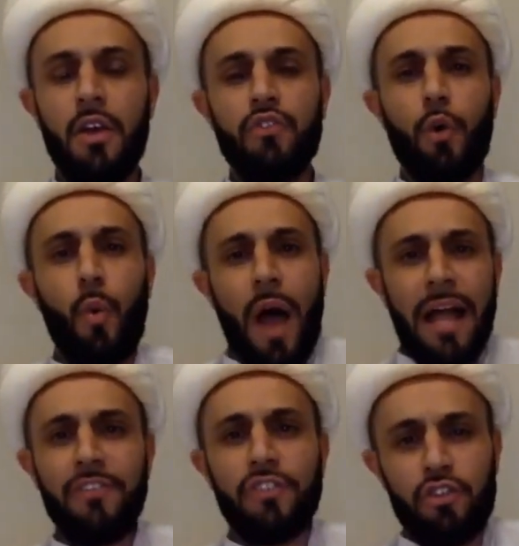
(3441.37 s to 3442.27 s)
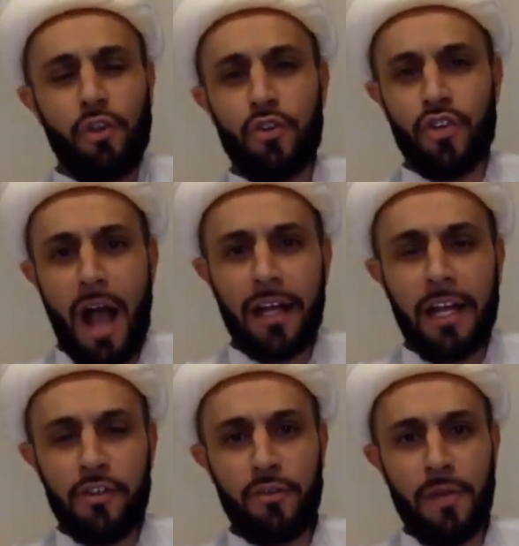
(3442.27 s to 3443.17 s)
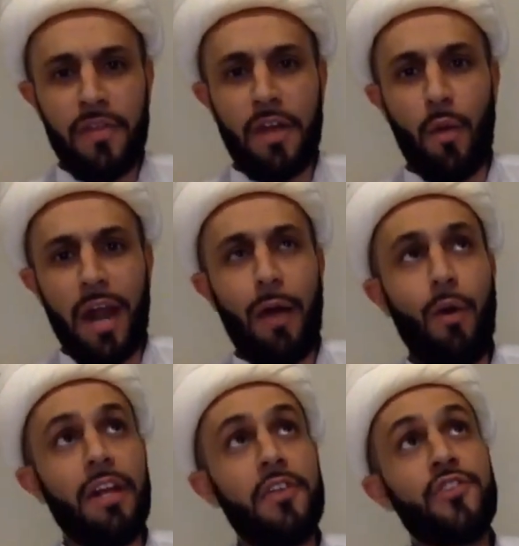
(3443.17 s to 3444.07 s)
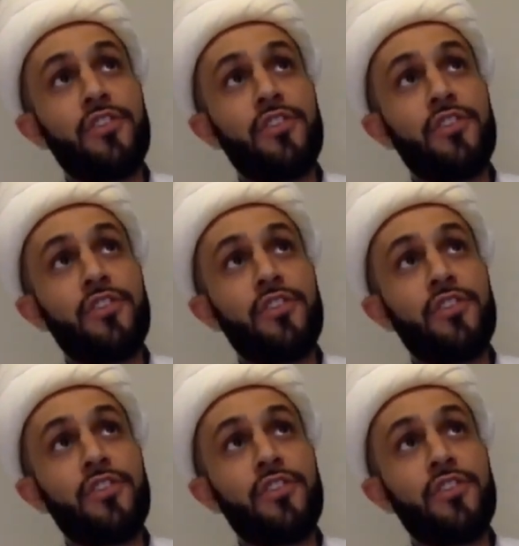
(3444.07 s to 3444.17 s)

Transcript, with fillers: So why is it so shocking to me that when I want to